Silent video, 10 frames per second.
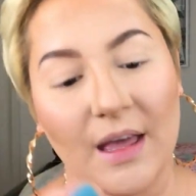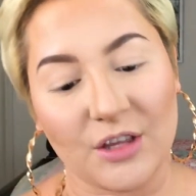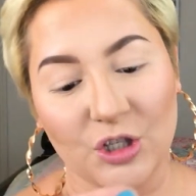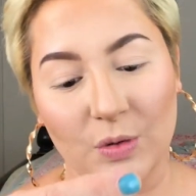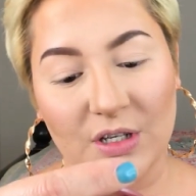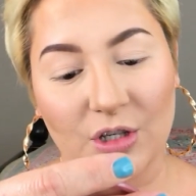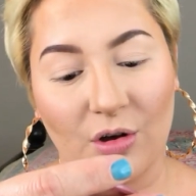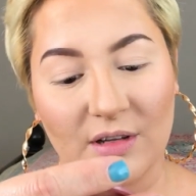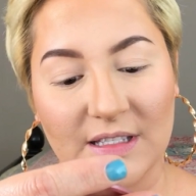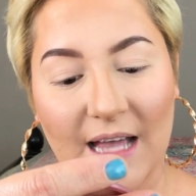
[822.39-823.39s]
This one is
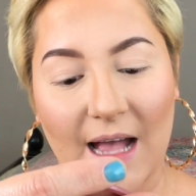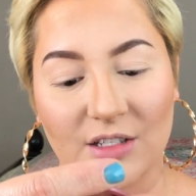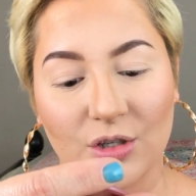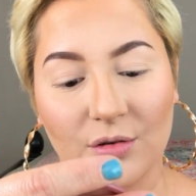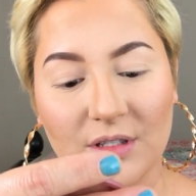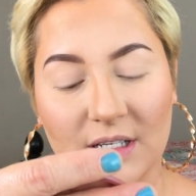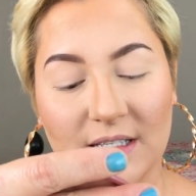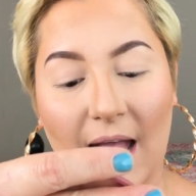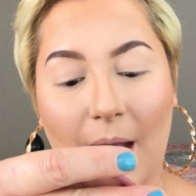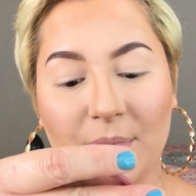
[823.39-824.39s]
called Dazzled.
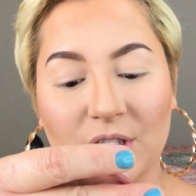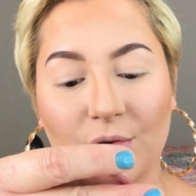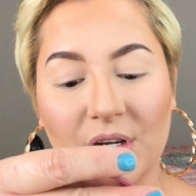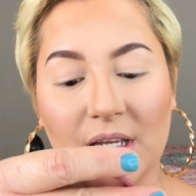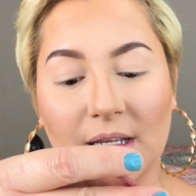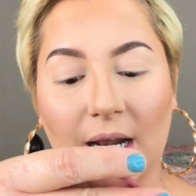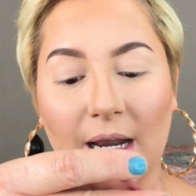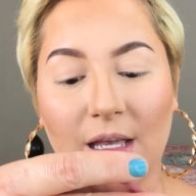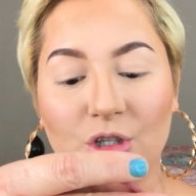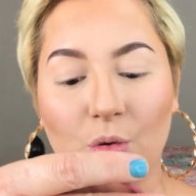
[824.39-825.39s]
It's the Amazonian
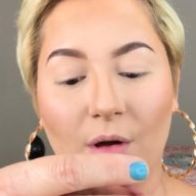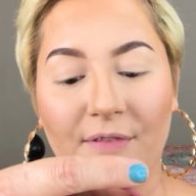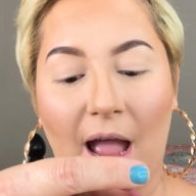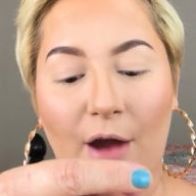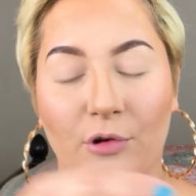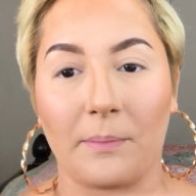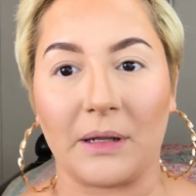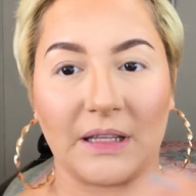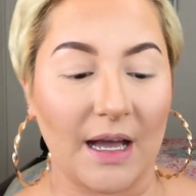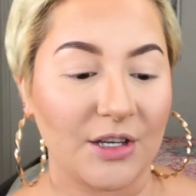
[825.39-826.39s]
Clay 12-Hour
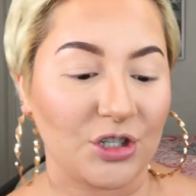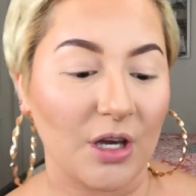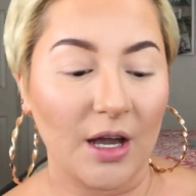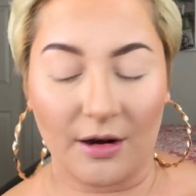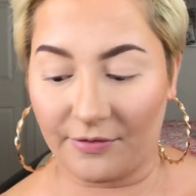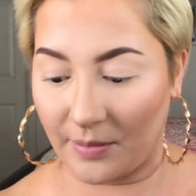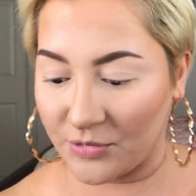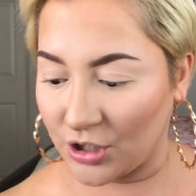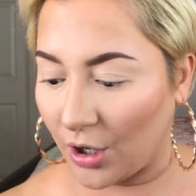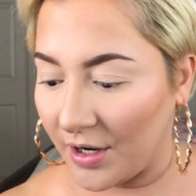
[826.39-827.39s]
Blush
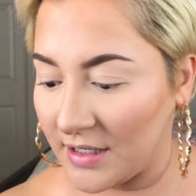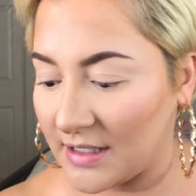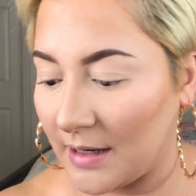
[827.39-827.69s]
from Tarte,